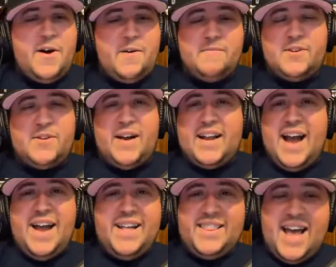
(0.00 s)
So I
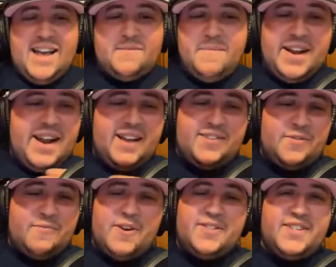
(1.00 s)
kind of last minute had to
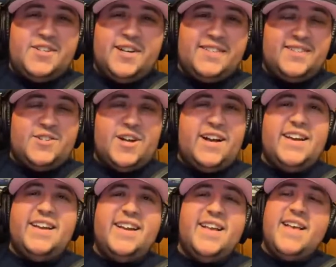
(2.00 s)
run to Gentle
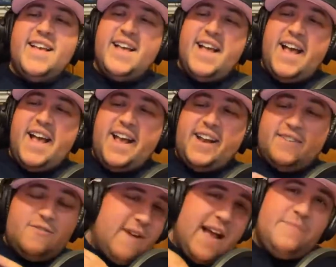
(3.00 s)
Giant and
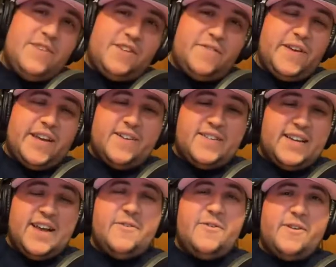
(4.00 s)
grab this figure to
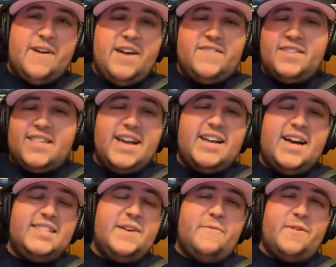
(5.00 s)
get autographed. And thank God
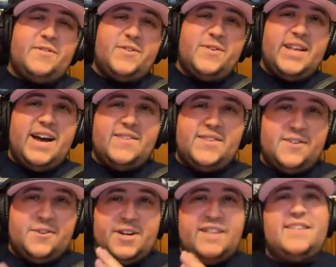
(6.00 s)
they weren't sold out. So
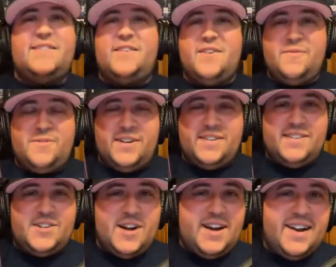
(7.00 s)
shouts out to you, Gentle
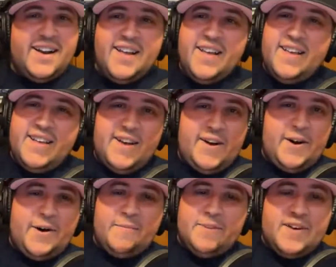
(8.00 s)
Giant.
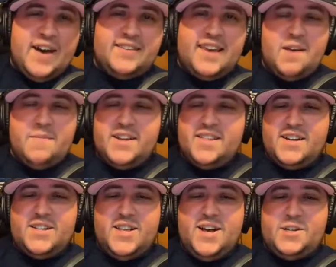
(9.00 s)
You guys came in the
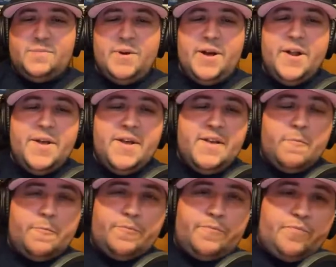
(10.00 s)
clutch, but
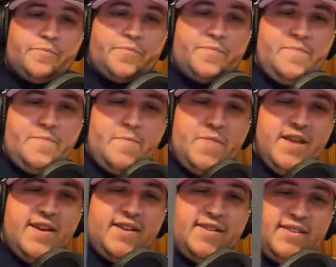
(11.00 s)

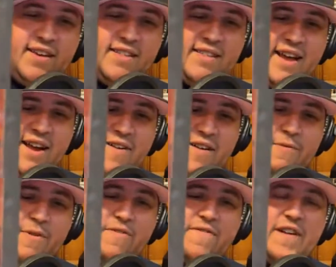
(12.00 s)
you can see it there. He
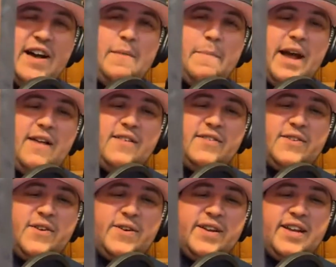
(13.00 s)
wrote Fine Balance
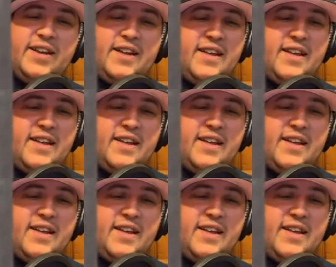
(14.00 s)
on it.